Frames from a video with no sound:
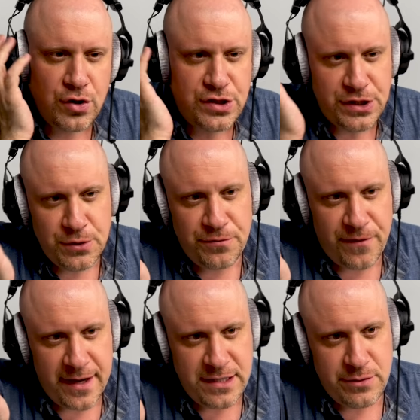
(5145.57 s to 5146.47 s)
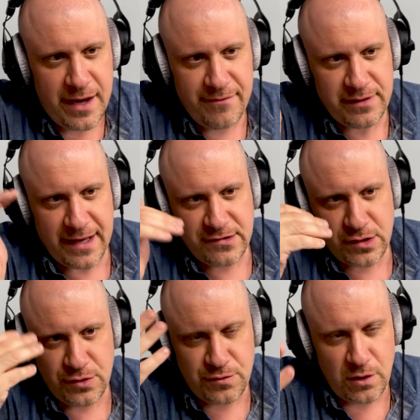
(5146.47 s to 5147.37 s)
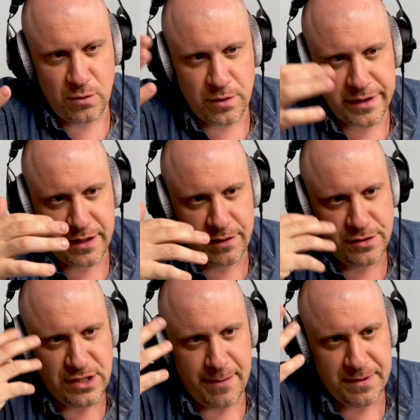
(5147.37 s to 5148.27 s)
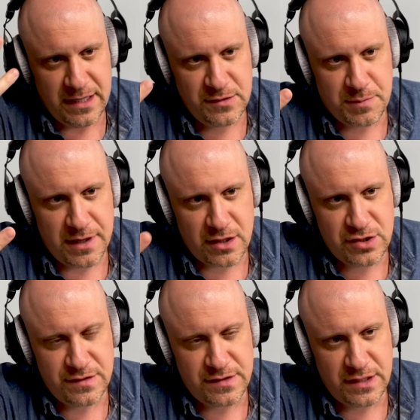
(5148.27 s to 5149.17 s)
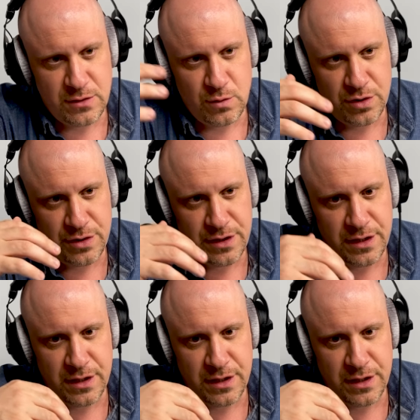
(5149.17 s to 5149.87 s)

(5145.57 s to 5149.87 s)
Do you find you have less control working on Japanese productions than you would